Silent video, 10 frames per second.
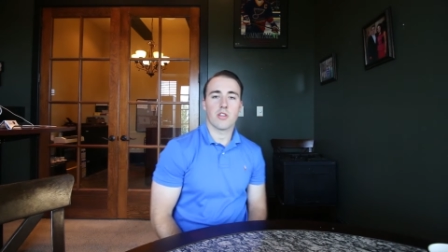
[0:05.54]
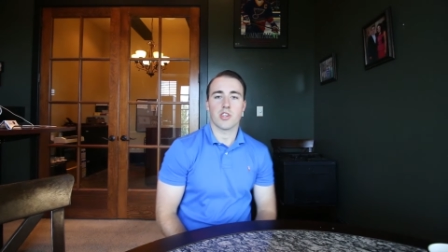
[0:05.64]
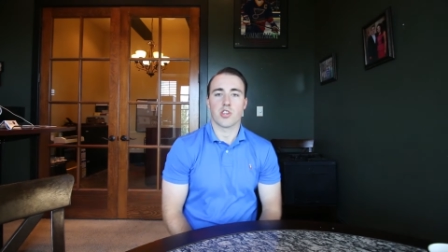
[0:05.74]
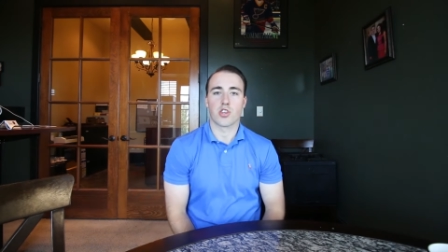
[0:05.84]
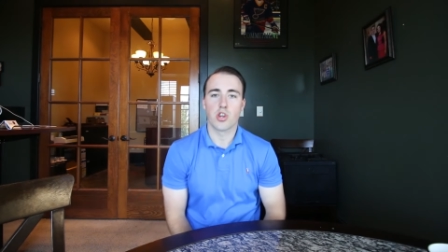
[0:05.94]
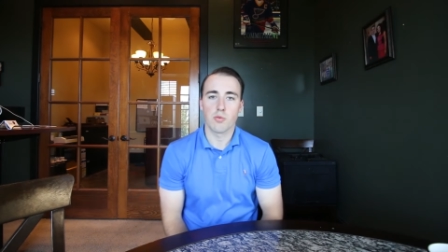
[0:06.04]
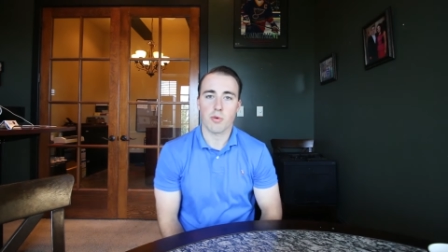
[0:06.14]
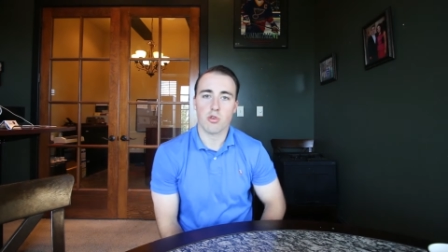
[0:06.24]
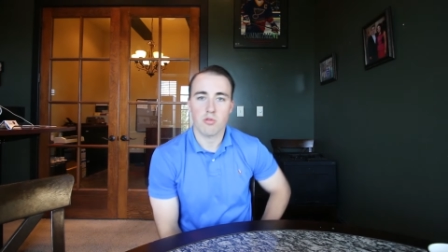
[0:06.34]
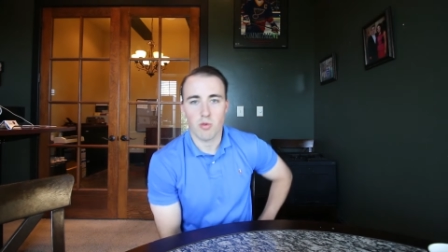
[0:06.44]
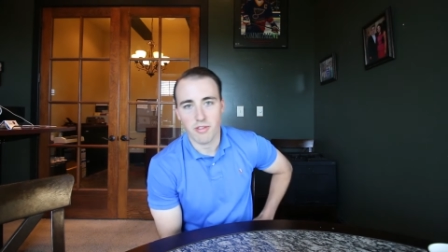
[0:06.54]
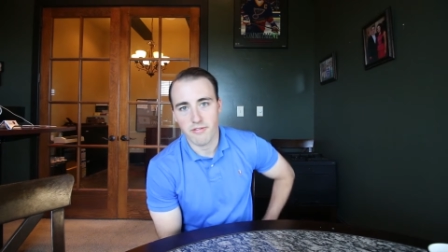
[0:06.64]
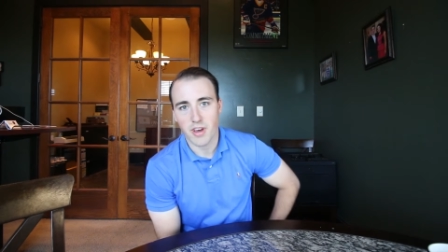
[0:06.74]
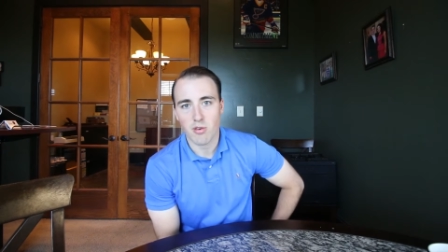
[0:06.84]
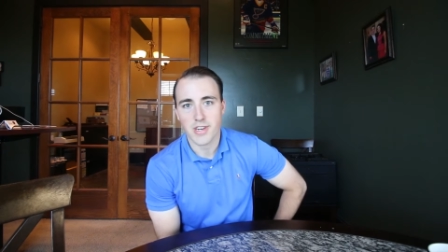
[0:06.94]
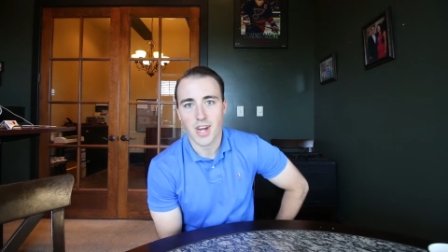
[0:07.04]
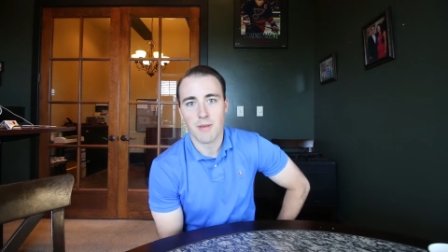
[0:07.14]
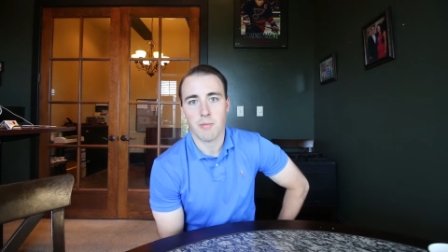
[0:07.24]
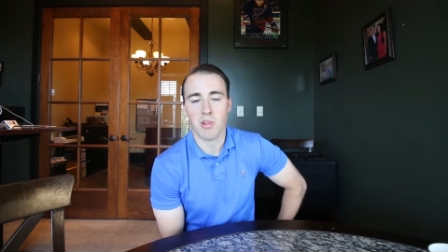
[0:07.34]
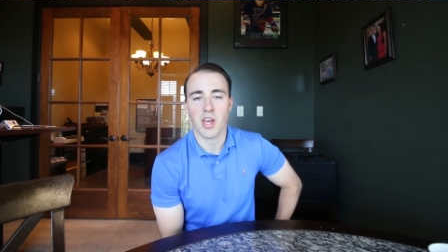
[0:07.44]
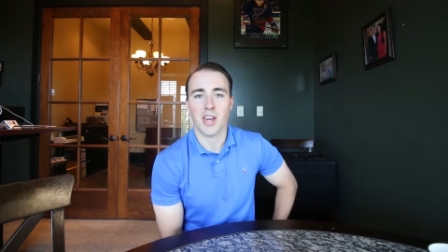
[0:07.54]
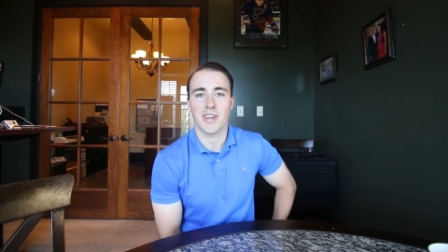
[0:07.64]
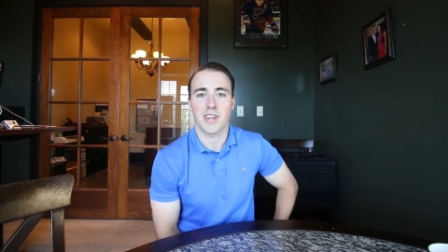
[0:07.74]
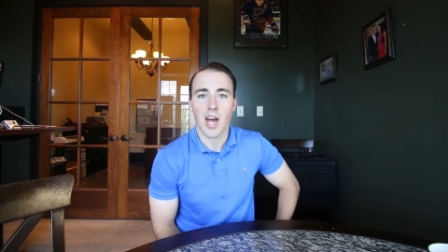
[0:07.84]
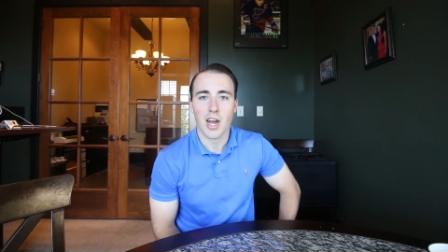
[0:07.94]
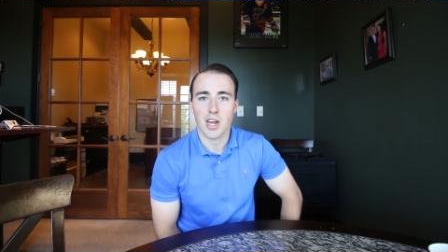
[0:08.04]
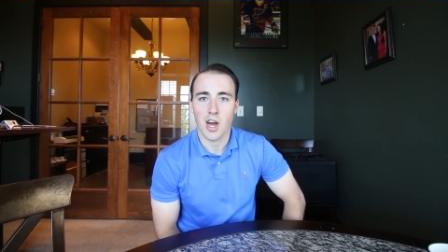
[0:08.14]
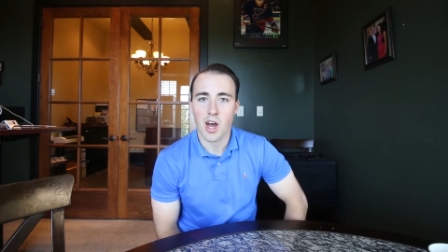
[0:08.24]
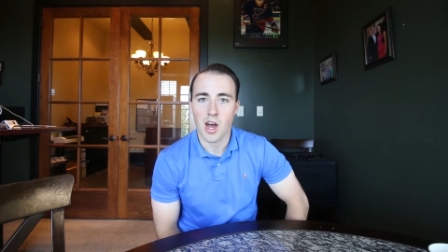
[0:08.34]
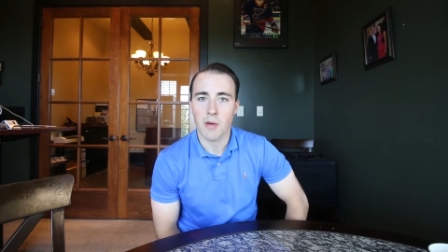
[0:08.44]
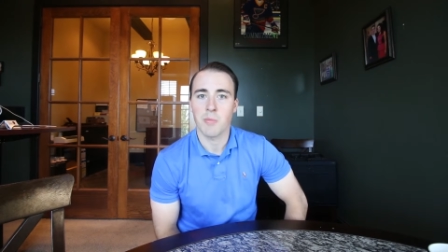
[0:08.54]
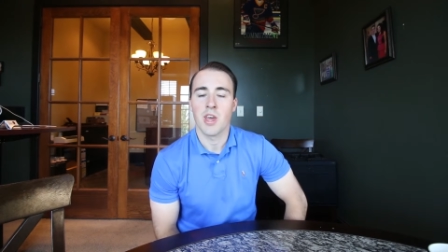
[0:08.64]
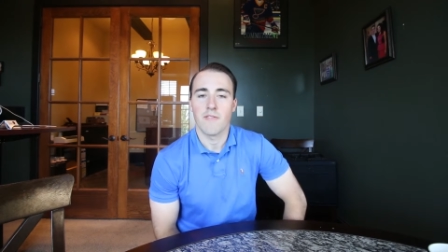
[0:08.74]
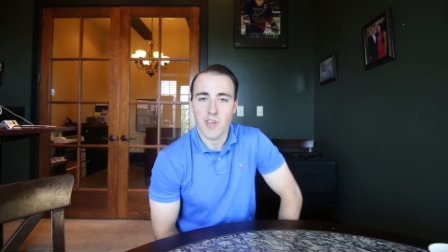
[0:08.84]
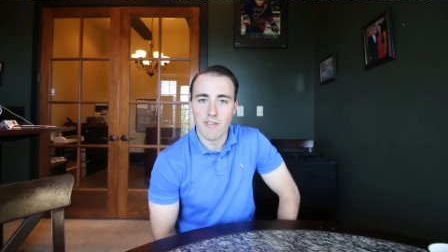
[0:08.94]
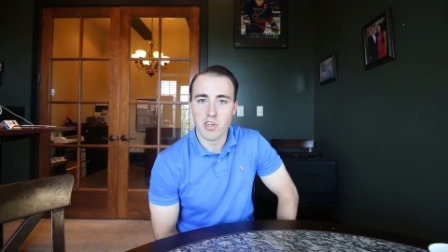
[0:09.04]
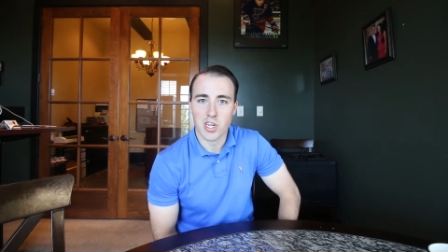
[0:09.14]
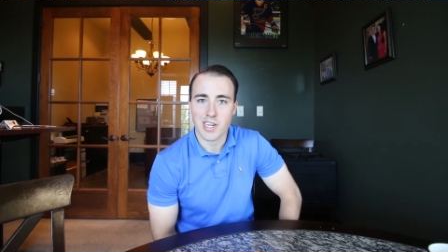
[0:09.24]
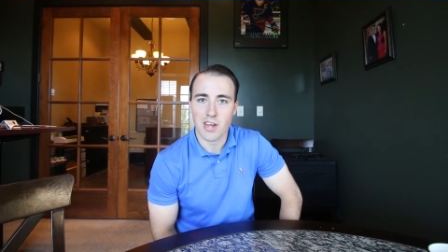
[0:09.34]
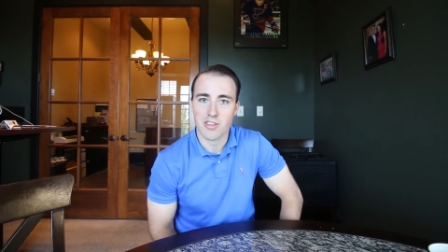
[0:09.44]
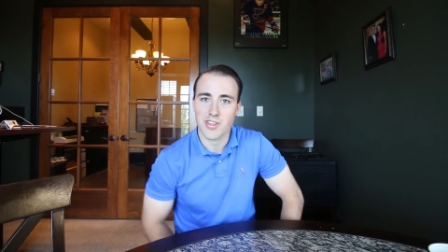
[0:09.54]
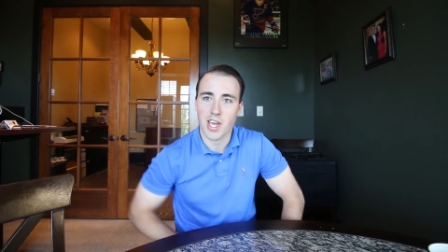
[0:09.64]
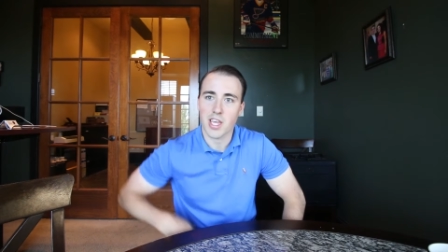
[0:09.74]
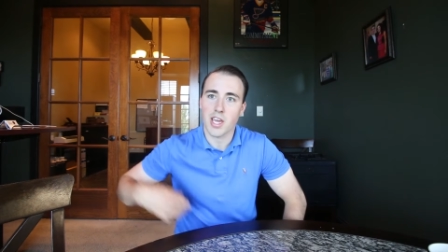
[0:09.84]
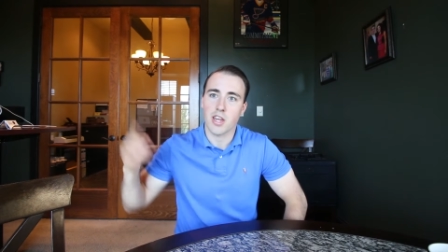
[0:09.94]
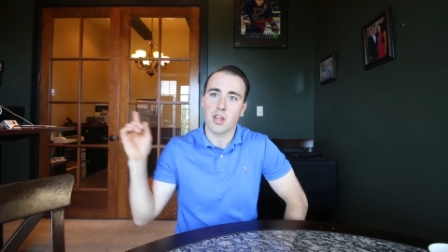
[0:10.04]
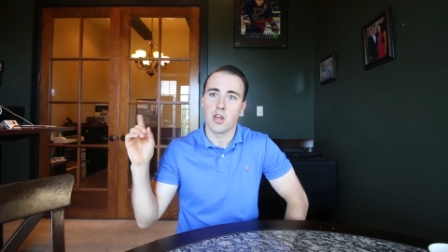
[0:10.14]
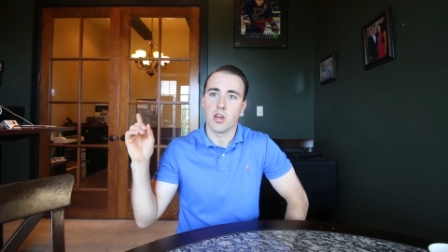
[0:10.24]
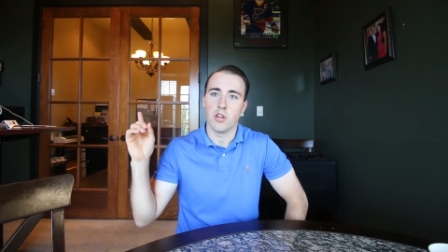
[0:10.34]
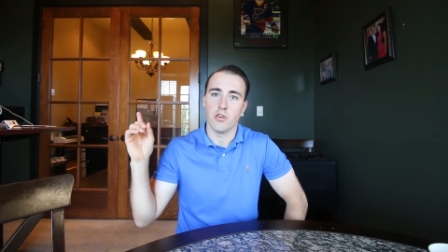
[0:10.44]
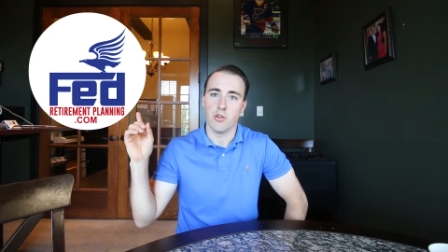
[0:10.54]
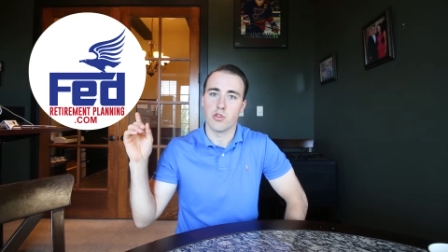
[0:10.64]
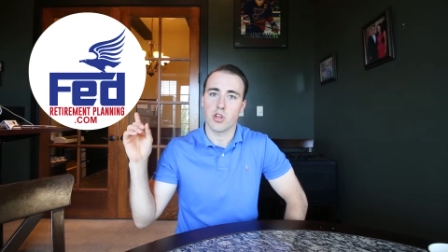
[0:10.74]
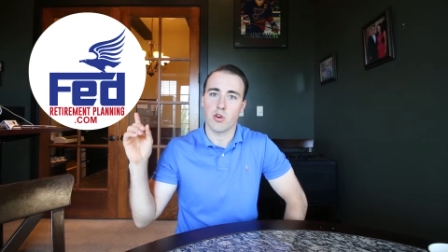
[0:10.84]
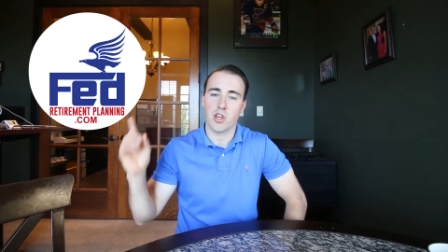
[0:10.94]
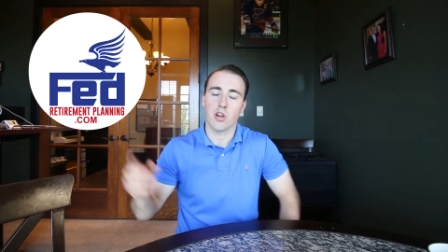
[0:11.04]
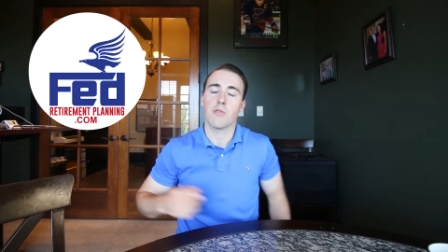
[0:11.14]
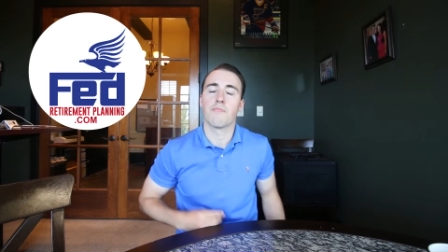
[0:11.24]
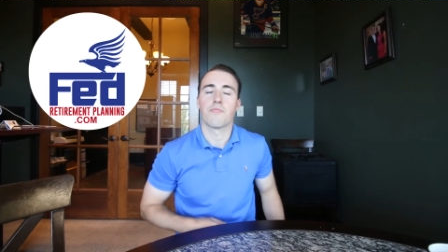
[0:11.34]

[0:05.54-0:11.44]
This is Cooper with Fed Retirement Planning dot com. If you haven't checked out the site yet, do so here.